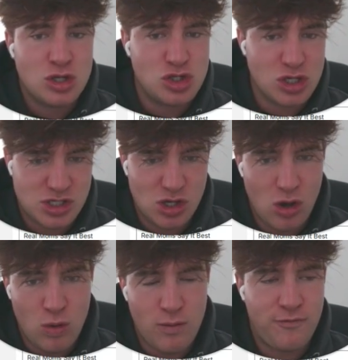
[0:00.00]
Just
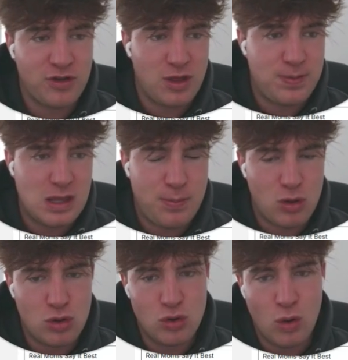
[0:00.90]
so for the
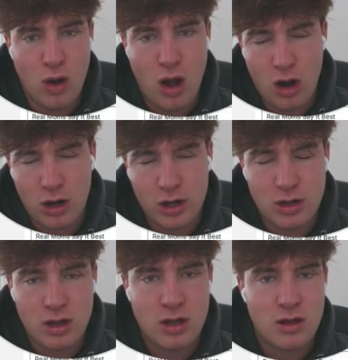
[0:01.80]
people who aren't
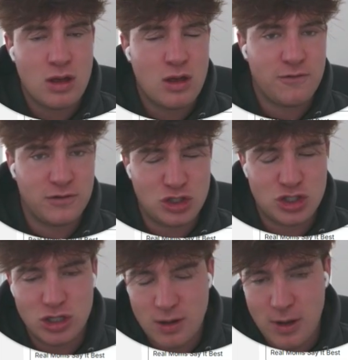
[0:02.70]
for
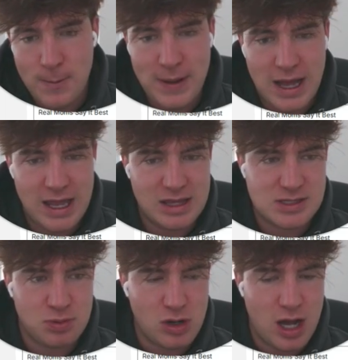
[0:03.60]
sure about buying this
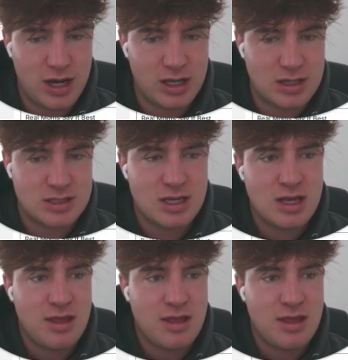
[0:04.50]
product,